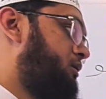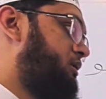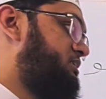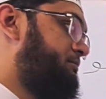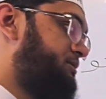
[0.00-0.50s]

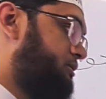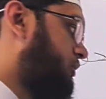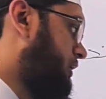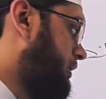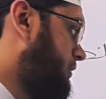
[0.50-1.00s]
the subject
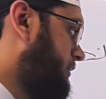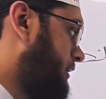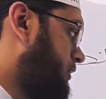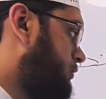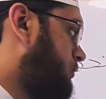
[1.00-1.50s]
called
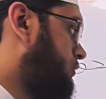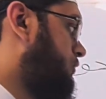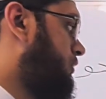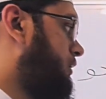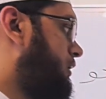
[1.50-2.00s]
Nahw.
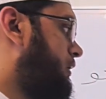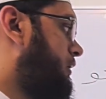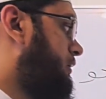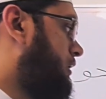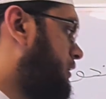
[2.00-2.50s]

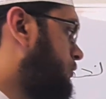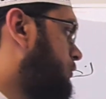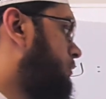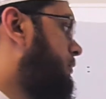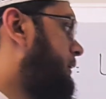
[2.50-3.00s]

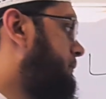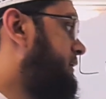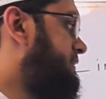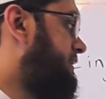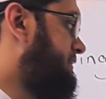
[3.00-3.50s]
Nahw, it
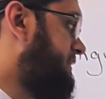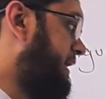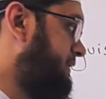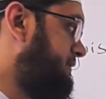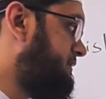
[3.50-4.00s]
means a
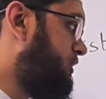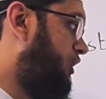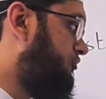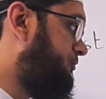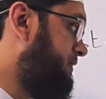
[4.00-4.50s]
science
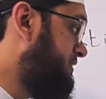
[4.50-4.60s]
of